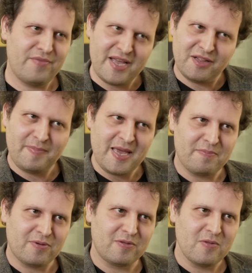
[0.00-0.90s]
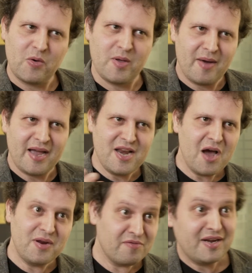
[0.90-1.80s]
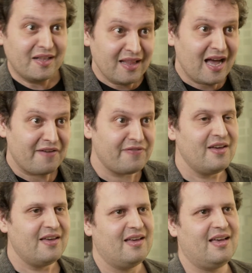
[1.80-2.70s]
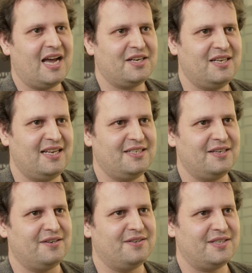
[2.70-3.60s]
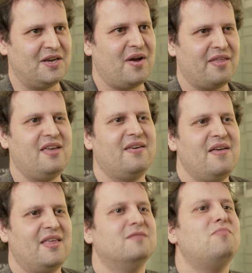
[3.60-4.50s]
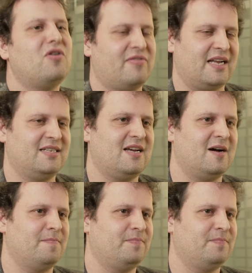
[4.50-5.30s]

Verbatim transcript: real people we might know in real life actually do. So I think there's more of that to come.